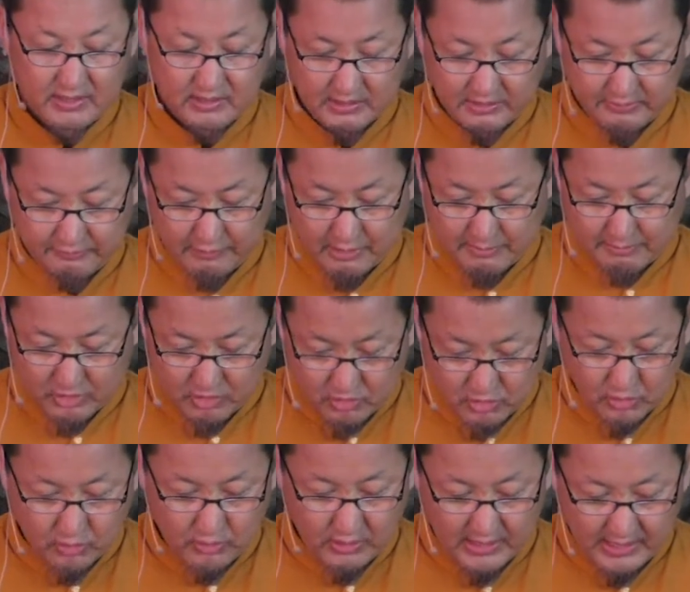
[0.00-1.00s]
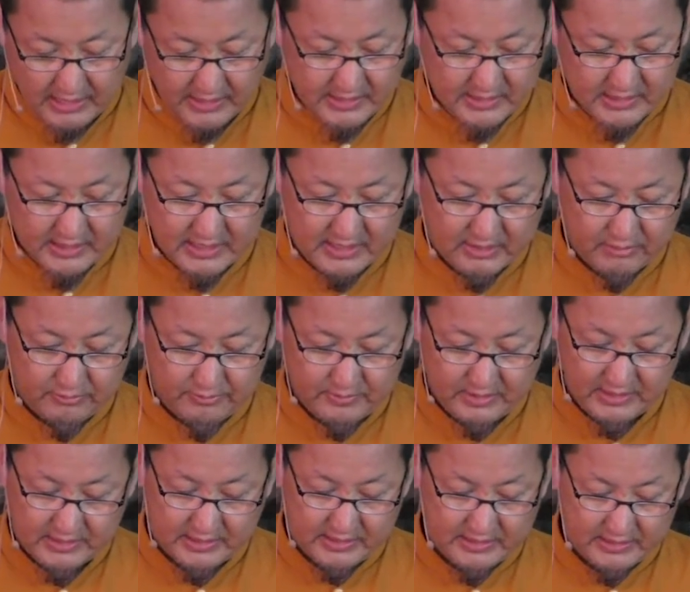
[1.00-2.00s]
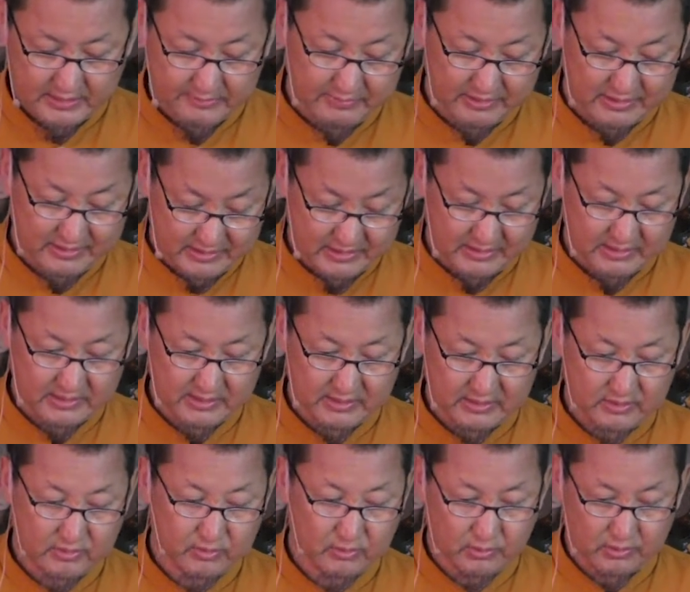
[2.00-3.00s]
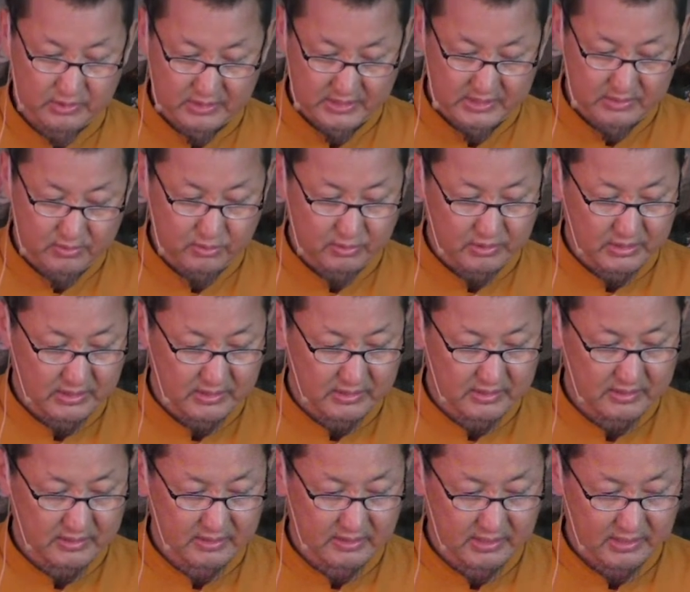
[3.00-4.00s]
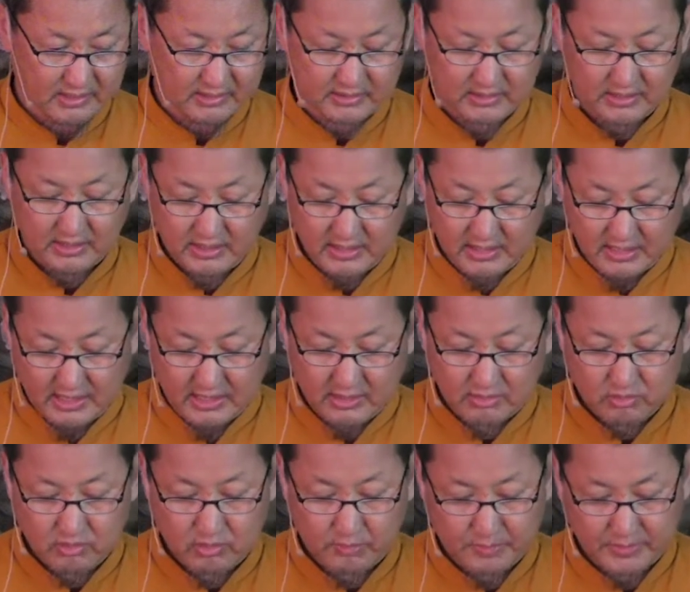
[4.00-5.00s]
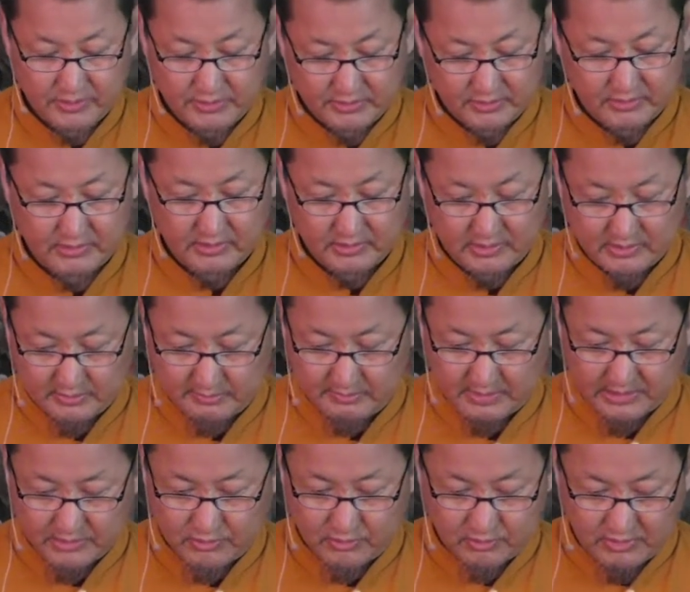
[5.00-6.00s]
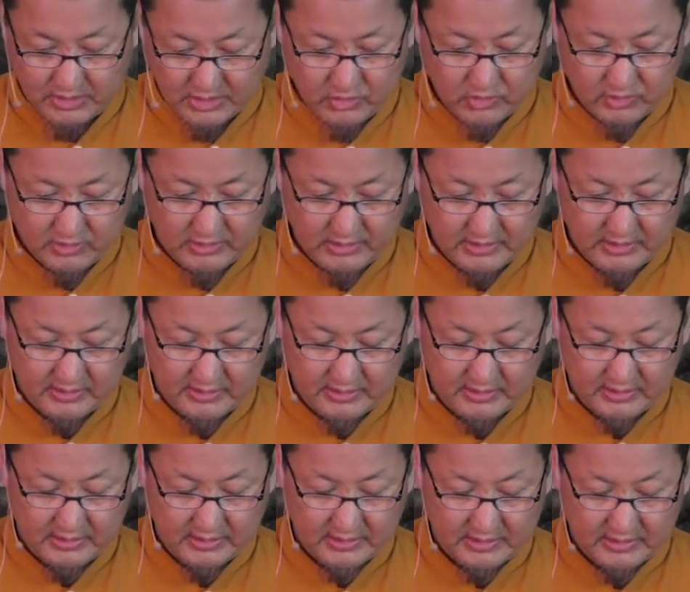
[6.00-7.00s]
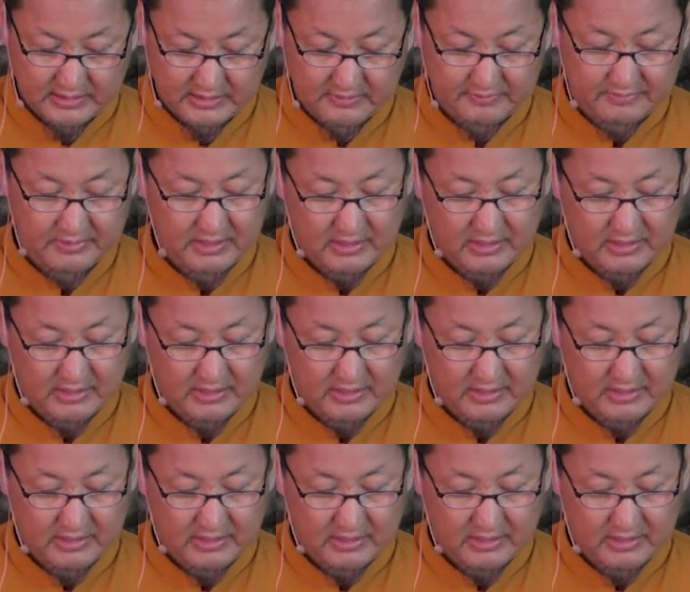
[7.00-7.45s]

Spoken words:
If I do any kind of negativities, to do this and that, 100% is a maturation is the negative.